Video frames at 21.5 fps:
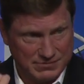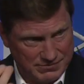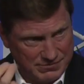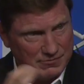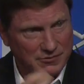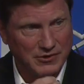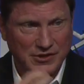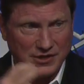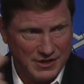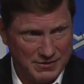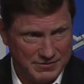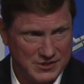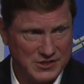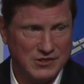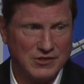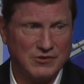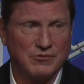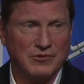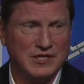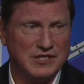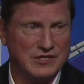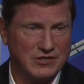We're the only ones who
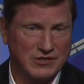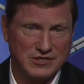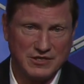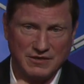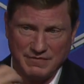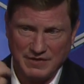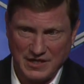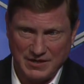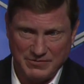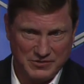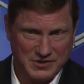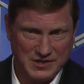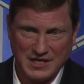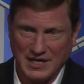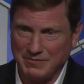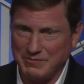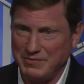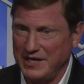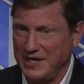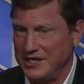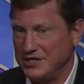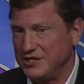do research and development. We
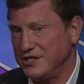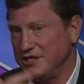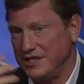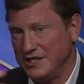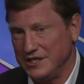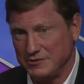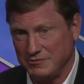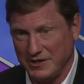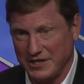got PhDs.